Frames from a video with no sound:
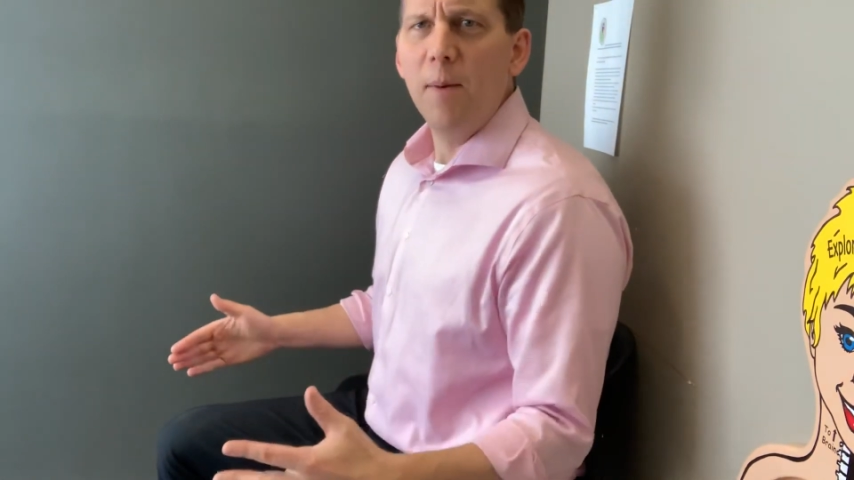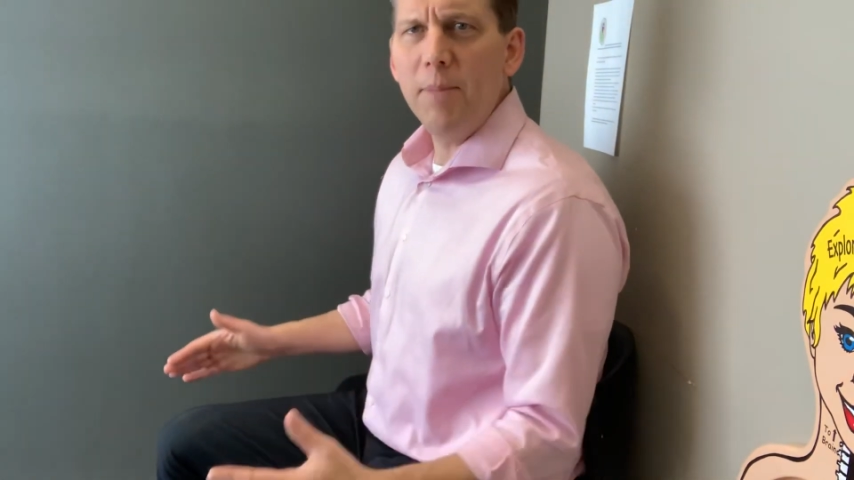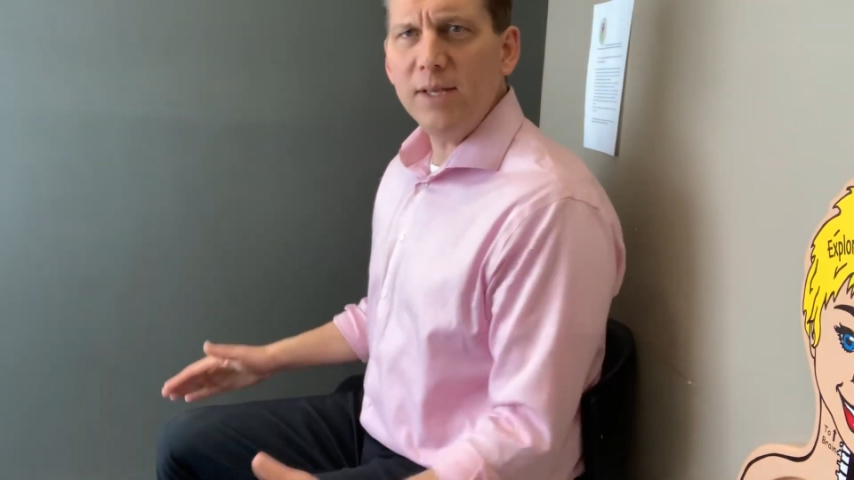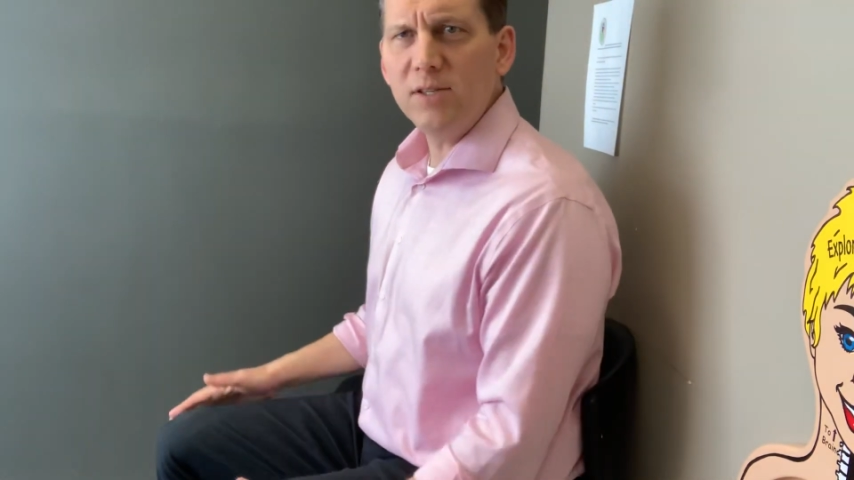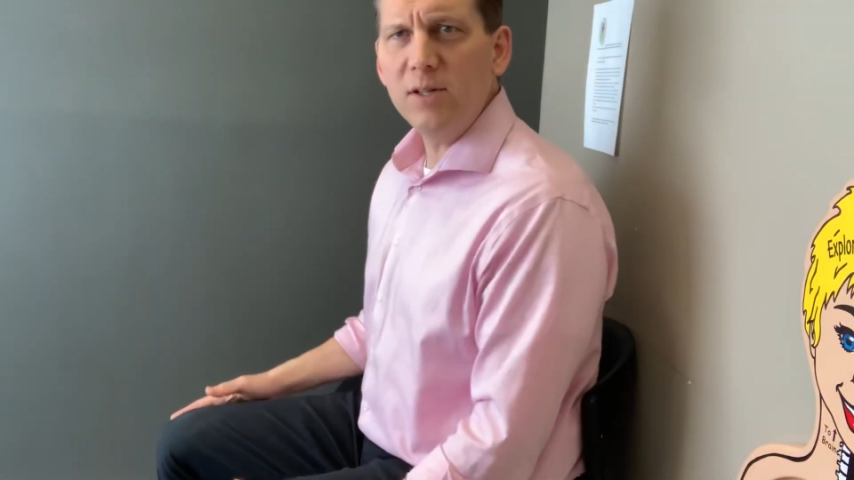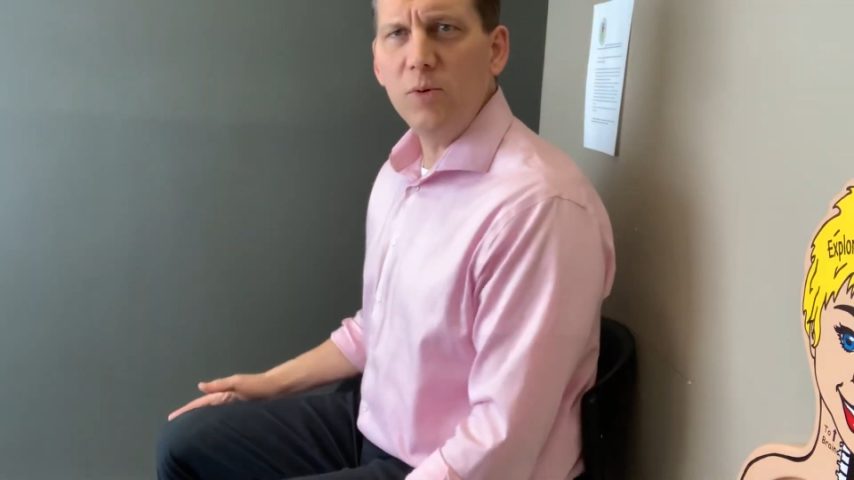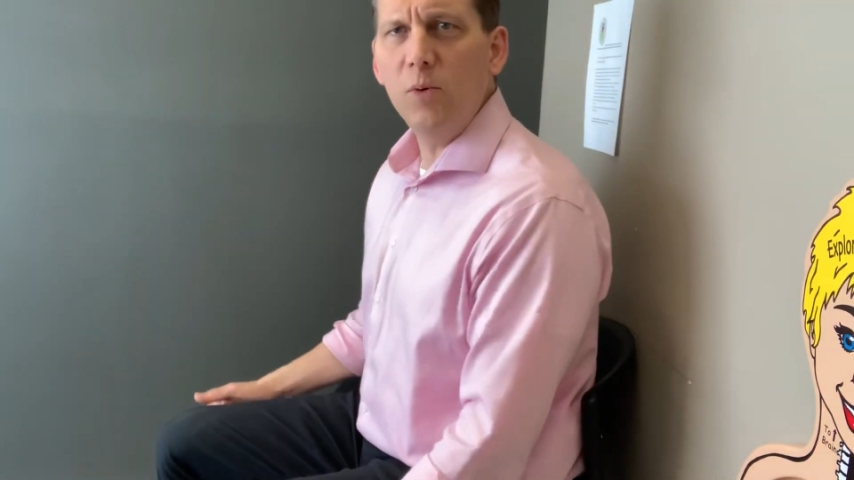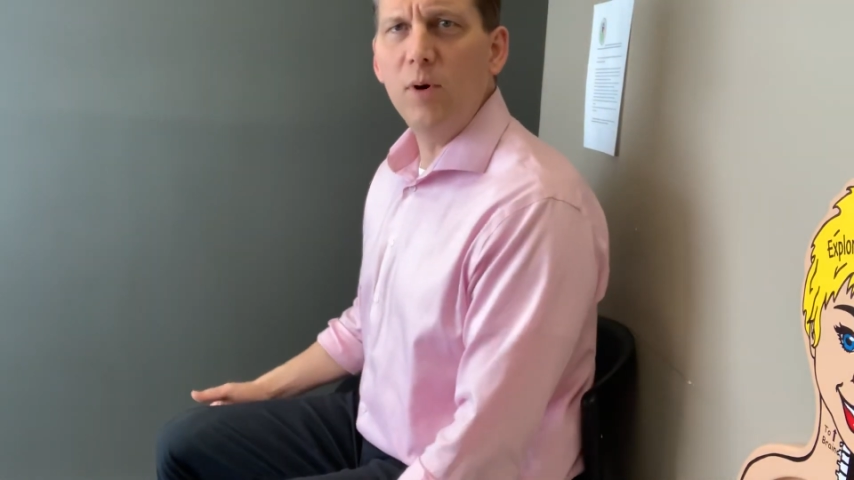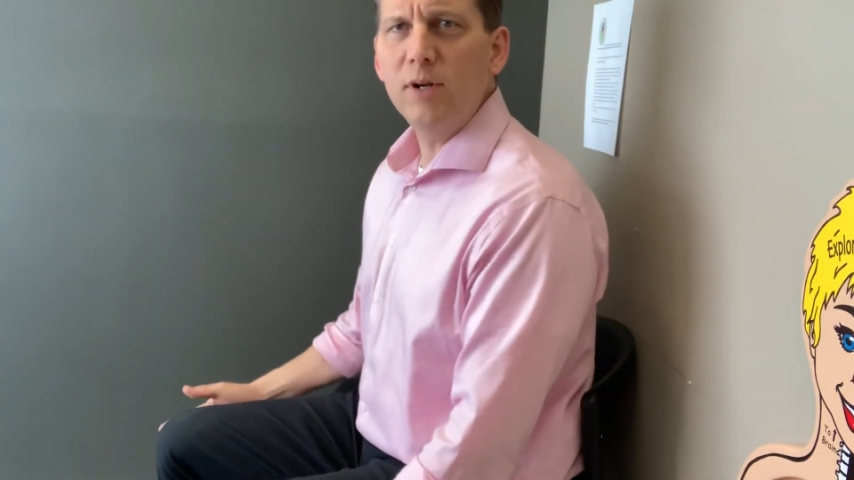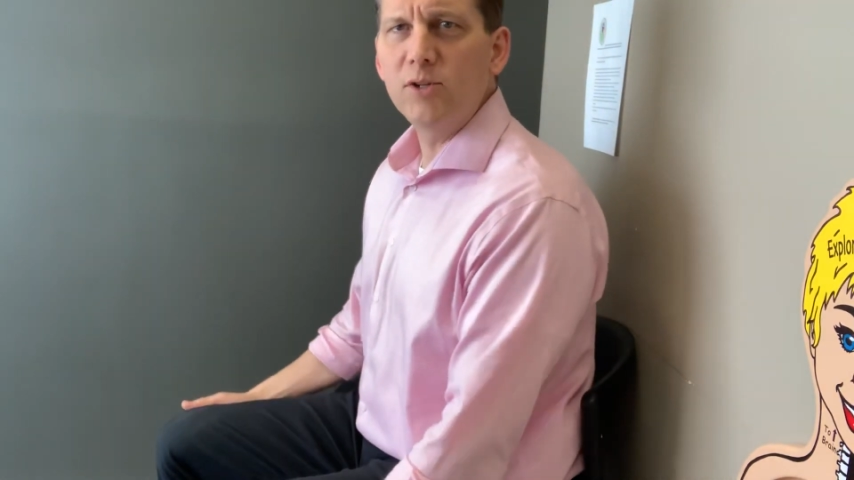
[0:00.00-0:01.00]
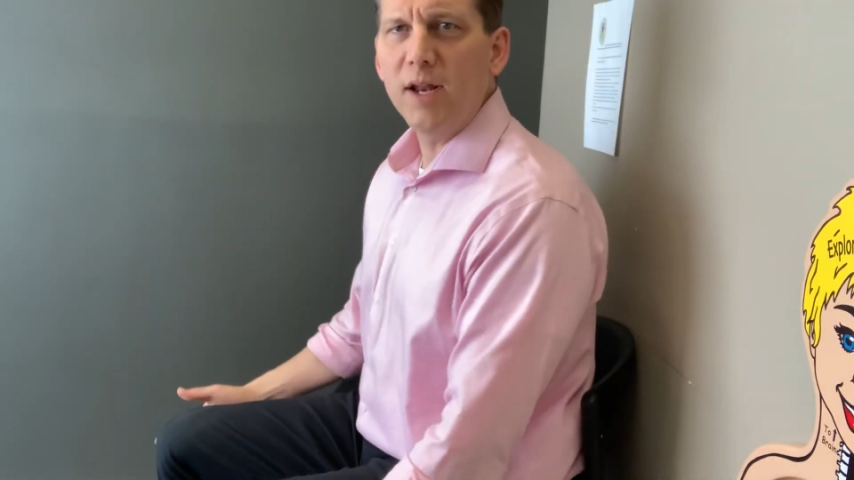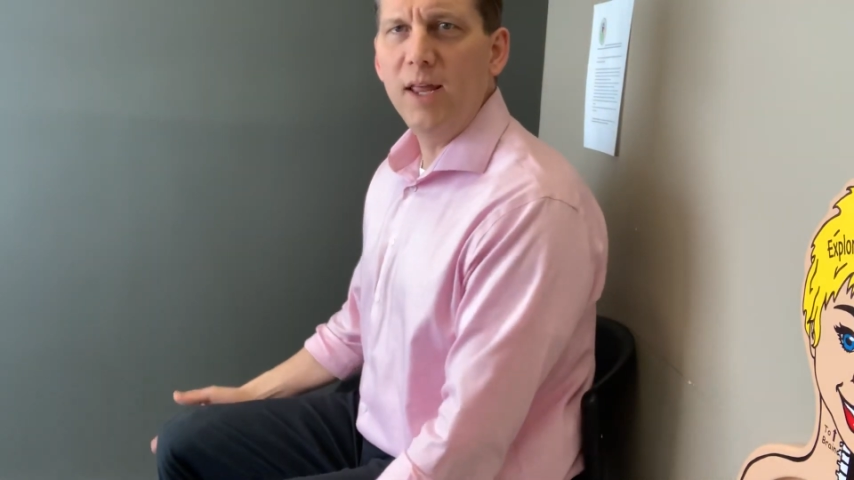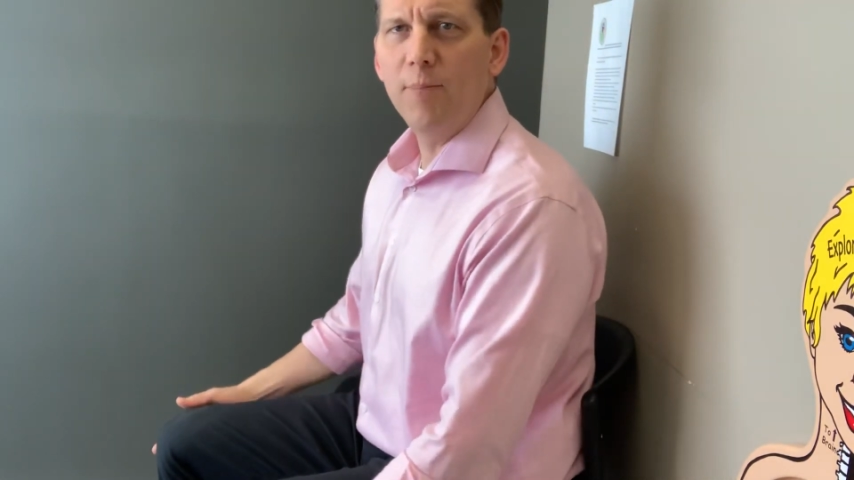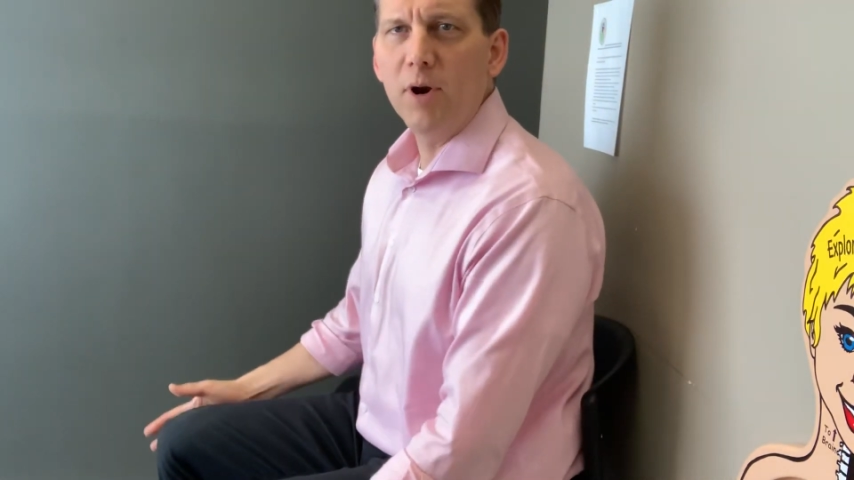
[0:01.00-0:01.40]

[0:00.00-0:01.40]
basically we want to try to keep